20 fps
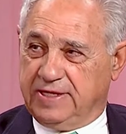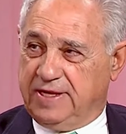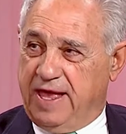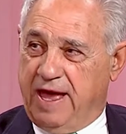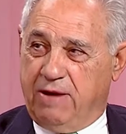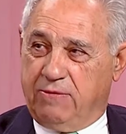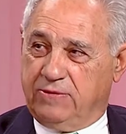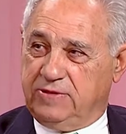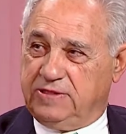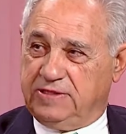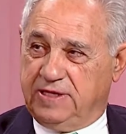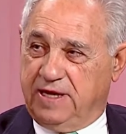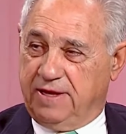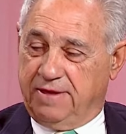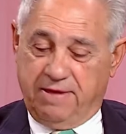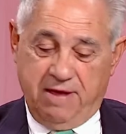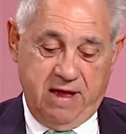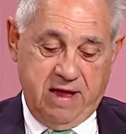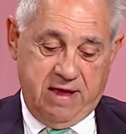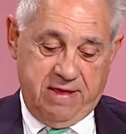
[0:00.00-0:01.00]
and that was
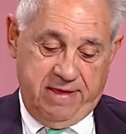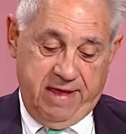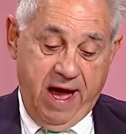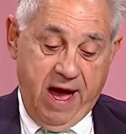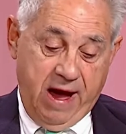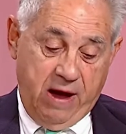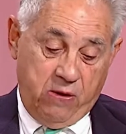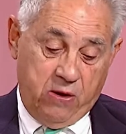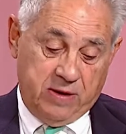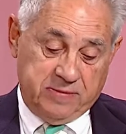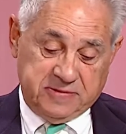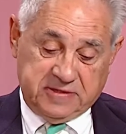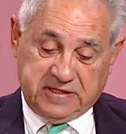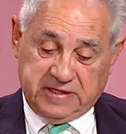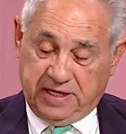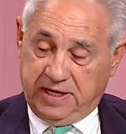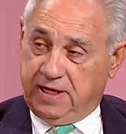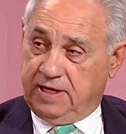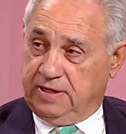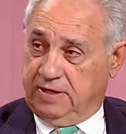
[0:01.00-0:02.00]
it. Now I'm
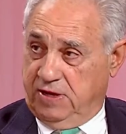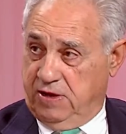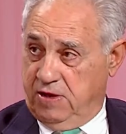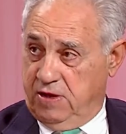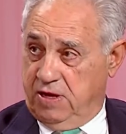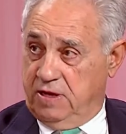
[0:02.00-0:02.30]
seeing